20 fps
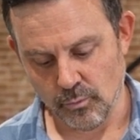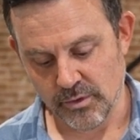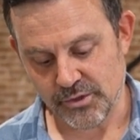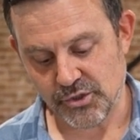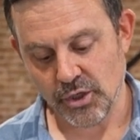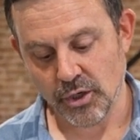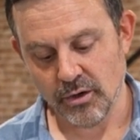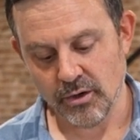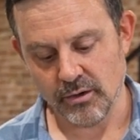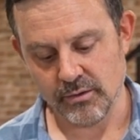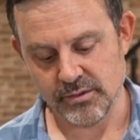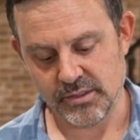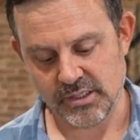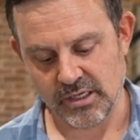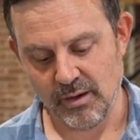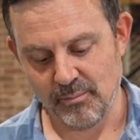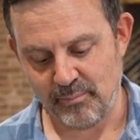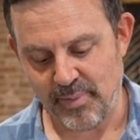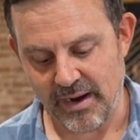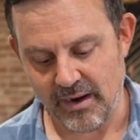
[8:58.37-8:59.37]
returns
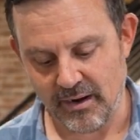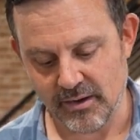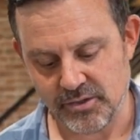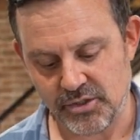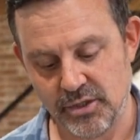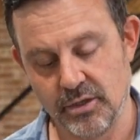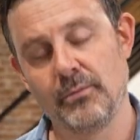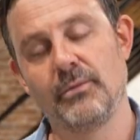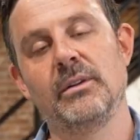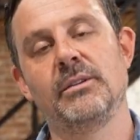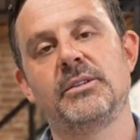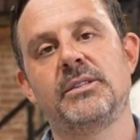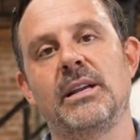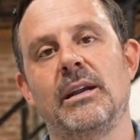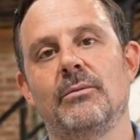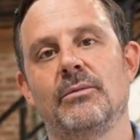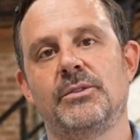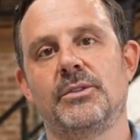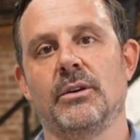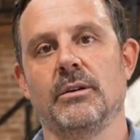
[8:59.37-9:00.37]
compare to your real estate
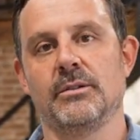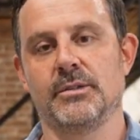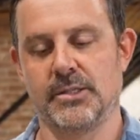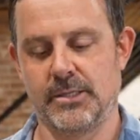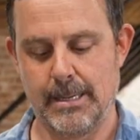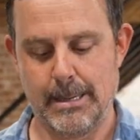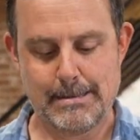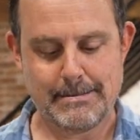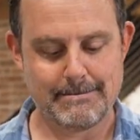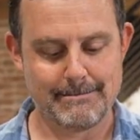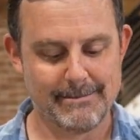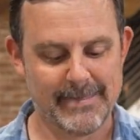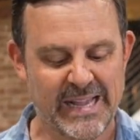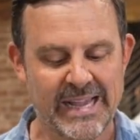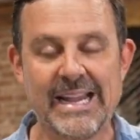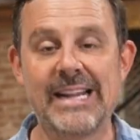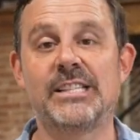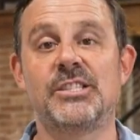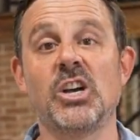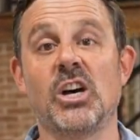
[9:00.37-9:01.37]
returns?
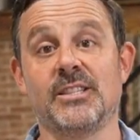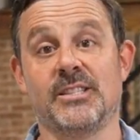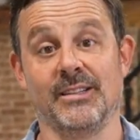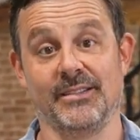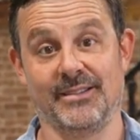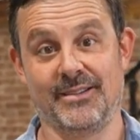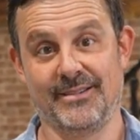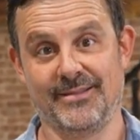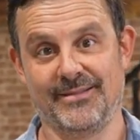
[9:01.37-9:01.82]
It doesn't.